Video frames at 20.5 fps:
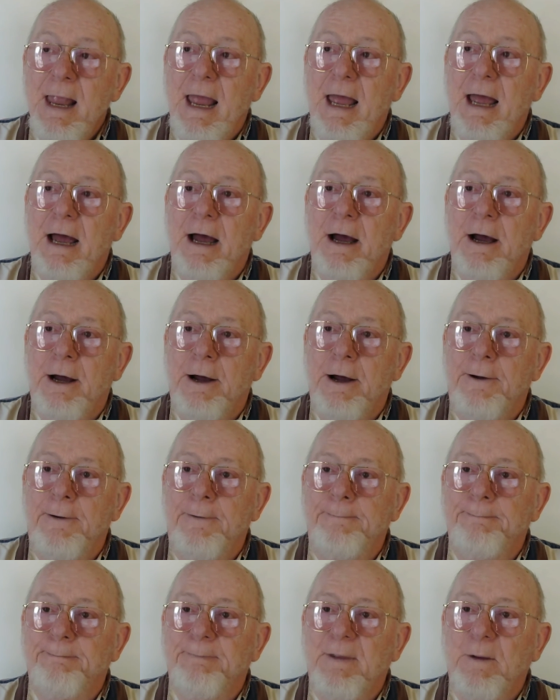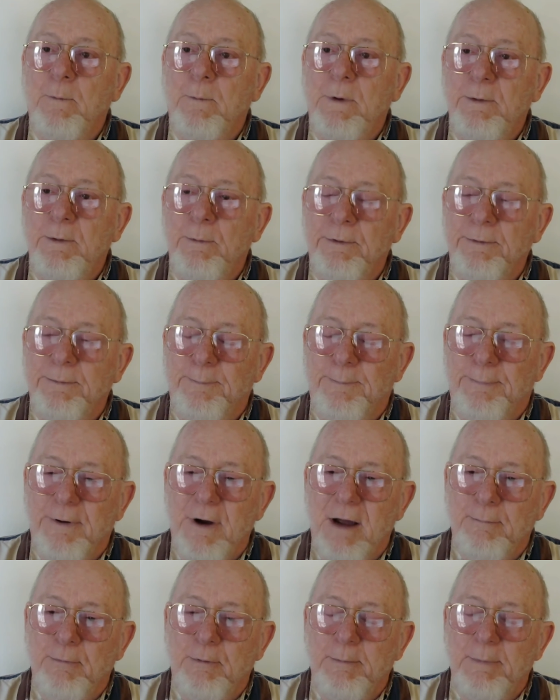we will
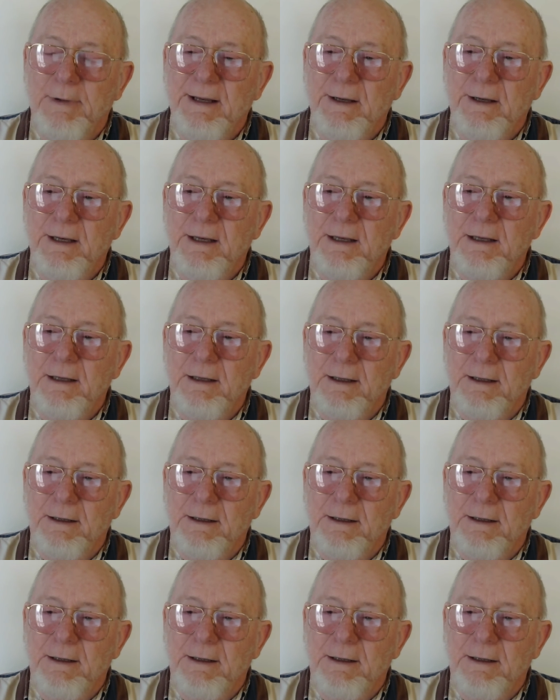probably